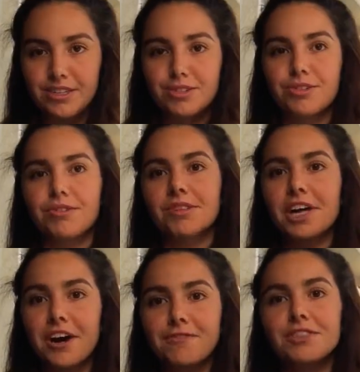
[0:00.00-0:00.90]
So
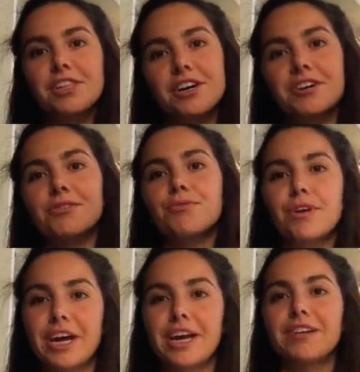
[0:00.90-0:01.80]
left lung,
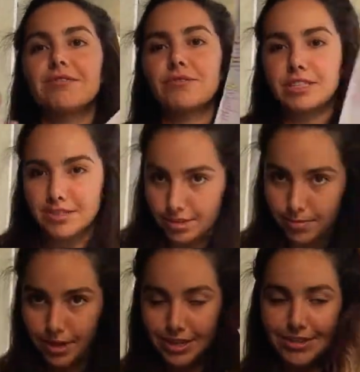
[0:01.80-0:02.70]
right rest of the
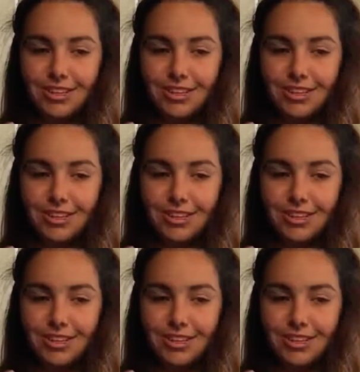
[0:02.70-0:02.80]
body.